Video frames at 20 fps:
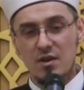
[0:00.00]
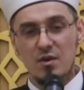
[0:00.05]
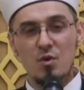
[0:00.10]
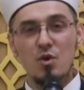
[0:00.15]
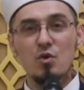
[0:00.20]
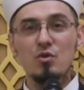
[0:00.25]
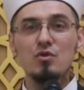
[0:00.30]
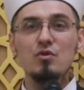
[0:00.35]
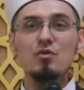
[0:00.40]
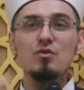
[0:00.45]

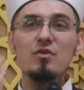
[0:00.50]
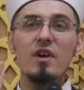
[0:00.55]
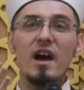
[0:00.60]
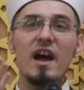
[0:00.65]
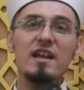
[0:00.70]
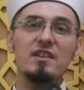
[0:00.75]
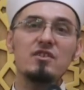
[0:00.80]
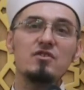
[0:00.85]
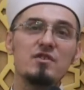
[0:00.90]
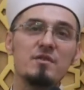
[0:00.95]
Who do you
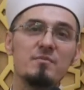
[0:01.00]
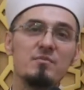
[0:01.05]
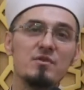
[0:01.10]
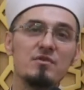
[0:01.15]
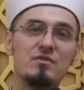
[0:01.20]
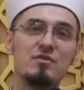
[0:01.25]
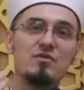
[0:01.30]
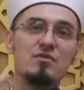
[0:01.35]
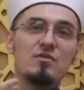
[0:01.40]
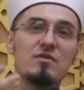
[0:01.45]

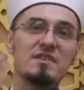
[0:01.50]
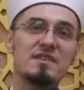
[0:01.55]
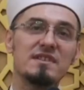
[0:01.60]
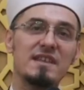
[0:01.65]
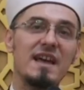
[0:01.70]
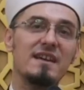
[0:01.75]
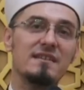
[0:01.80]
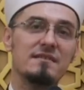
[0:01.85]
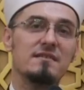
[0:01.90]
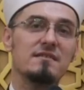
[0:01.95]
attribute your
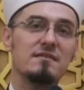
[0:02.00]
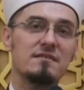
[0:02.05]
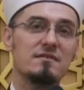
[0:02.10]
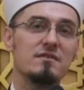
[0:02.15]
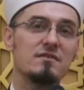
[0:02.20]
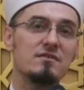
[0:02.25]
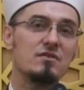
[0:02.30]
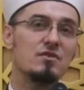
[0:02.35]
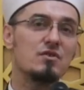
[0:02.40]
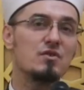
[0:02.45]

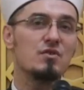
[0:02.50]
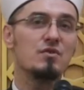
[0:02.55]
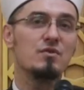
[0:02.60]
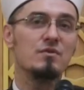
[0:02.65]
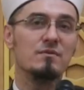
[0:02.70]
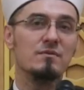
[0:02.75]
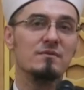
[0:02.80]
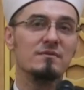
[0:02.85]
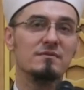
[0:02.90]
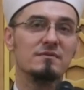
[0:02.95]
successes
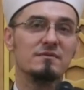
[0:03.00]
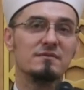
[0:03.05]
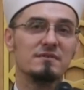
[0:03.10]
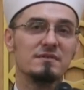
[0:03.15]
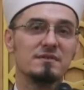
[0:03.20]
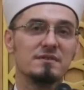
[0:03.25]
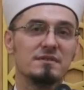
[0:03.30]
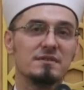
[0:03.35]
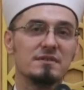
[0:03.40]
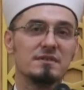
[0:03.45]
to?
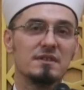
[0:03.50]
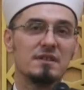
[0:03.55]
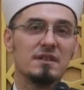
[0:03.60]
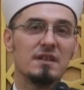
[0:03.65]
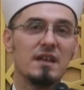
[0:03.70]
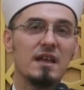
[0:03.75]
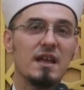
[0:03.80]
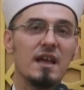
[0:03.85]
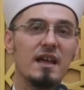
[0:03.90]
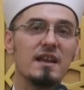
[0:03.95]

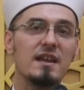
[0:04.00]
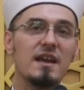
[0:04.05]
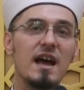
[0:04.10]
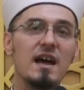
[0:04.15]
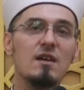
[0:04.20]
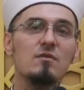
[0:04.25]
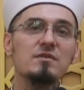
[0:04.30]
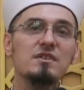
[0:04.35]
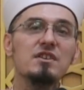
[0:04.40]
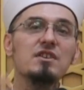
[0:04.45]
And
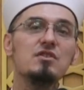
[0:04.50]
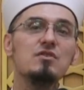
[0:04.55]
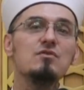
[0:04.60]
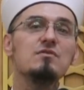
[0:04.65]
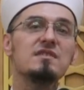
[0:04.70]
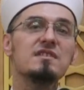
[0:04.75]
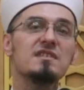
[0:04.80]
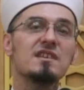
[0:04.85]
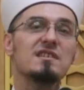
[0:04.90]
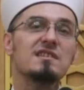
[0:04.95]
how did you
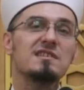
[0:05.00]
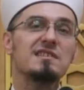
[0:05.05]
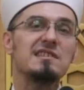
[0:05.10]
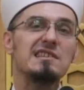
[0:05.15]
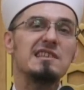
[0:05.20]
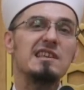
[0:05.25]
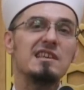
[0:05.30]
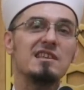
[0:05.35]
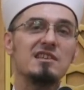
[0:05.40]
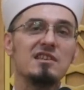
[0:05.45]

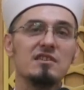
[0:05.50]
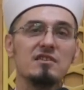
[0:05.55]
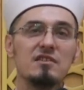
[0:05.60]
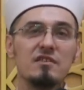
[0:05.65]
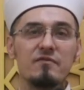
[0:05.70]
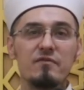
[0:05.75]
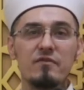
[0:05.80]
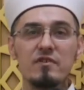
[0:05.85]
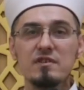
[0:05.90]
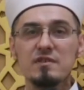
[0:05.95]
succeed in
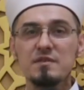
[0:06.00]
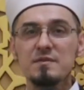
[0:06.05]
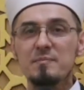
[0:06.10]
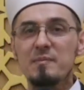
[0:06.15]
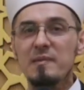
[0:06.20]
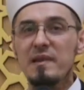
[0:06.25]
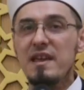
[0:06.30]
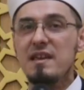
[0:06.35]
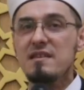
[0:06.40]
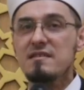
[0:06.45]
the first
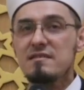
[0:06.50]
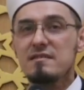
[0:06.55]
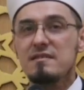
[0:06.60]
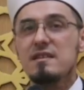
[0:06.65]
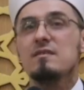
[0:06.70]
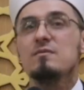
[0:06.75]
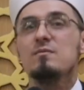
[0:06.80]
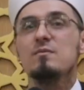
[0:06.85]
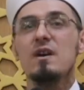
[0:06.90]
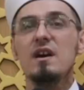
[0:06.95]
place
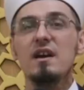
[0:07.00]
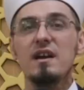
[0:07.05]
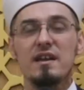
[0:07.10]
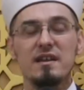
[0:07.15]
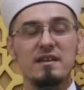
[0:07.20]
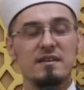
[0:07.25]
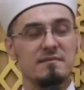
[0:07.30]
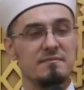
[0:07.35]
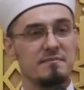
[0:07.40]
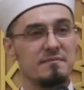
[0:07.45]
and
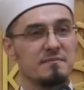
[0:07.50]
why?